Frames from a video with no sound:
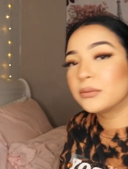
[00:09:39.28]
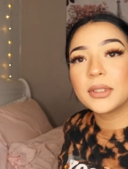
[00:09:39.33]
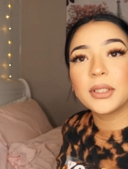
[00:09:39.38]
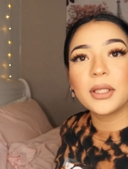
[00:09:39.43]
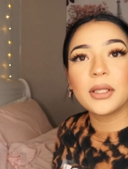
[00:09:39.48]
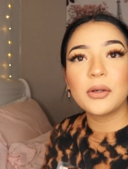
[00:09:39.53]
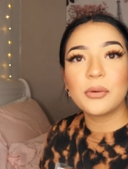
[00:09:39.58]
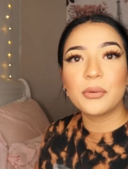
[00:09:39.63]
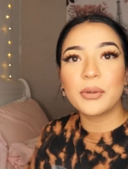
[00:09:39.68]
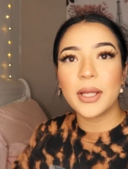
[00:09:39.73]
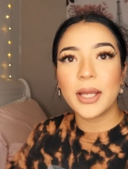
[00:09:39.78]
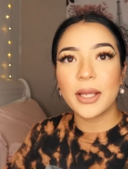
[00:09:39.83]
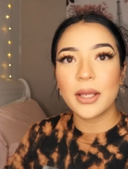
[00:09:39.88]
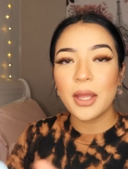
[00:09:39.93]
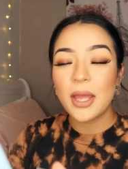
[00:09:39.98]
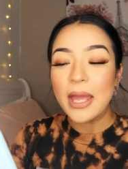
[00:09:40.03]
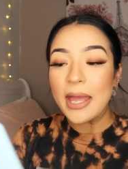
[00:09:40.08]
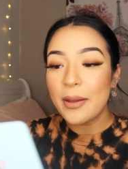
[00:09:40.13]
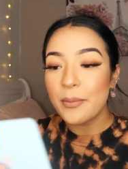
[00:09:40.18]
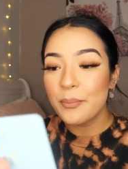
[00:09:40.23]
really quick
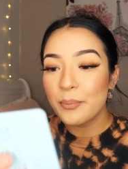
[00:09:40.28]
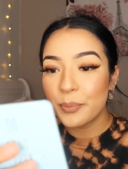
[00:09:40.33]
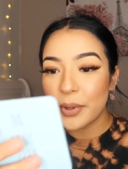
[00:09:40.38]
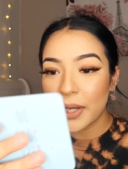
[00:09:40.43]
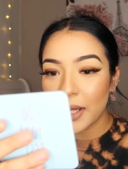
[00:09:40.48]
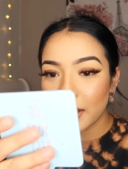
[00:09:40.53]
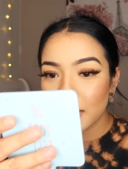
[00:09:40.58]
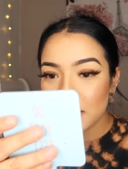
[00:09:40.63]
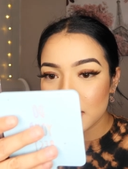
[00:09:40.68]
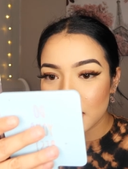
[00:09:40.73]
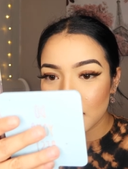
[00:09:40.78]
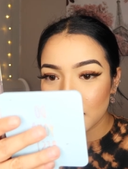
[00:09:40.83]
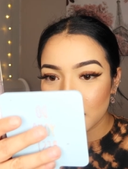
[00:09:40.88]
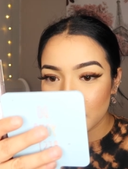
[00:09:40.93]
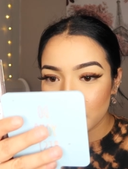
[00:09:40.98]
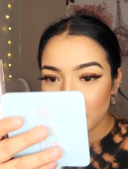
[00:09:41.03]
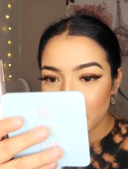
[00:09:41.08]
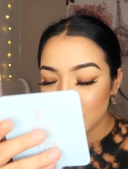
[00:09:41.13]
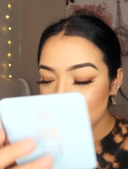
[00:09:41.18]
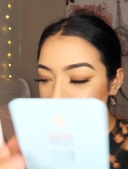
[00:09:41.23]
but in
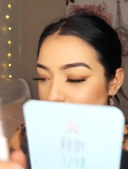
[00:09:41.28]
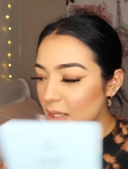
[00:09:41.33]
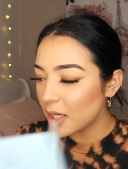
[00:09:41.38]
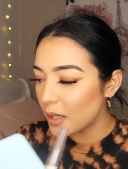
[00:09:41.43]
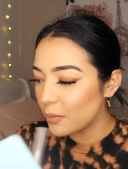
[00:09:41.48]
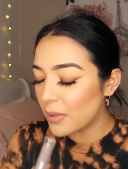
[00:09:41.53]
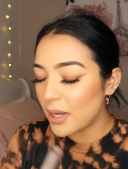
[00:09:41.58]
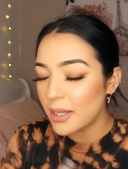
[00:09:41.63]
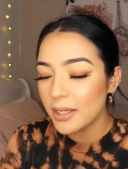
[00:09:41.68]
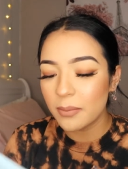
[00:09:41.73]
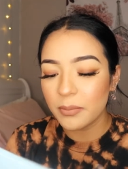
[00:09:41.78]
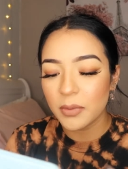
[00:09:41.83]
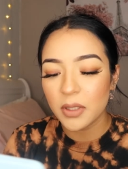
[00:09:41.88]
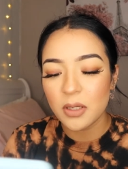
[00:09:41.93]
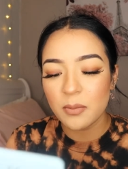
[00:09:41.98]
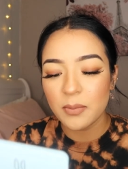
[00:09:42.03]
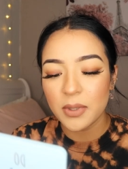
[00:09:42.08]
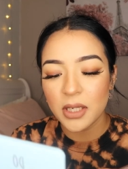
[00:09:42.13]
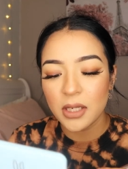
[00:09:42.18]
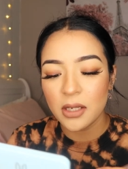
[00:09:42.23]
the meantime i am
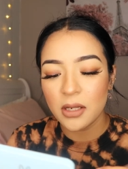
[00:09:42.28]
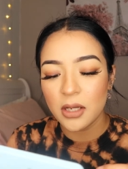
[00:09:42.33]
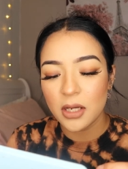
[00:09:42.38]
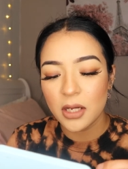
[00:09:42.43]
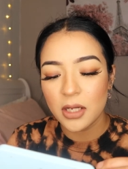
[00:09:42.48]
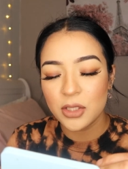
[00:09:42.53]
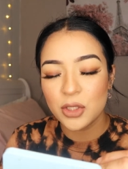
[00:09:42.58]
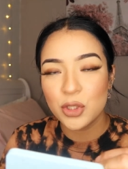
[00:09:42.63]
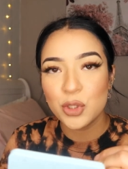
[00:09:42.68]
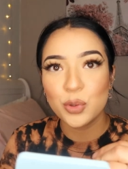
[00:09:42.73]
gonna be uh,